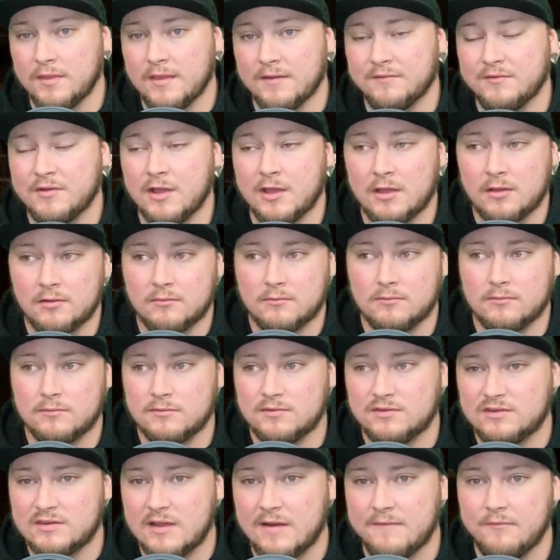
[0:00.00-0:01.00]
They've
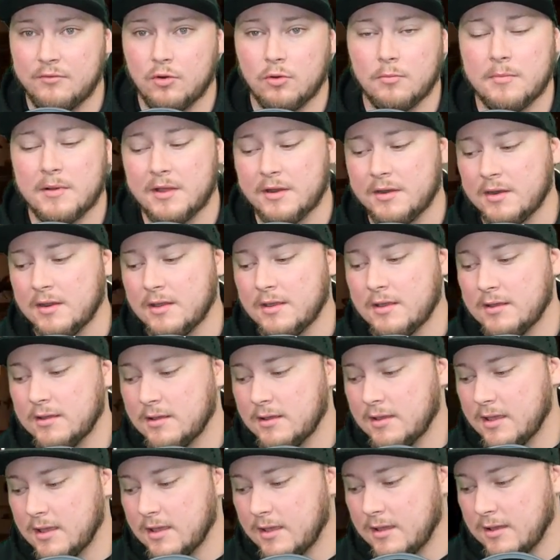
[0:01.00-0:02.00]
done several, but
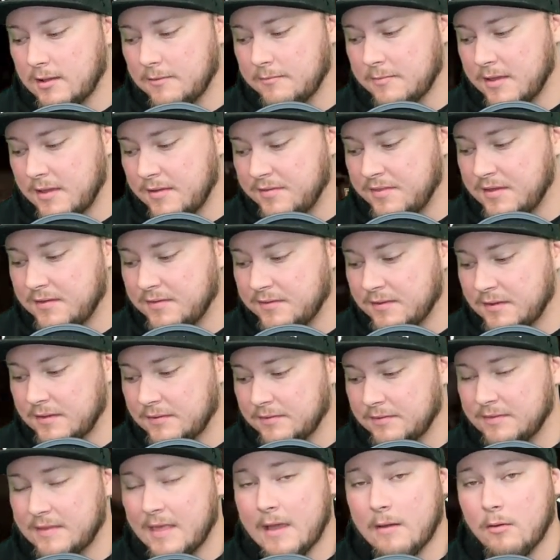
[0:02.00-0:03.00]
I think
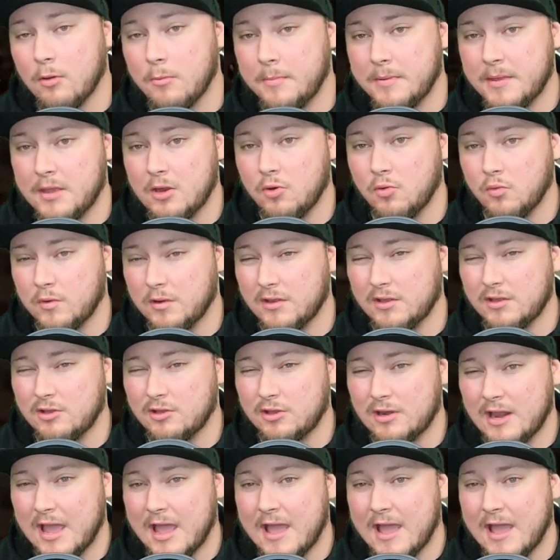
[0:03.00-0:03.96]
that would be a really good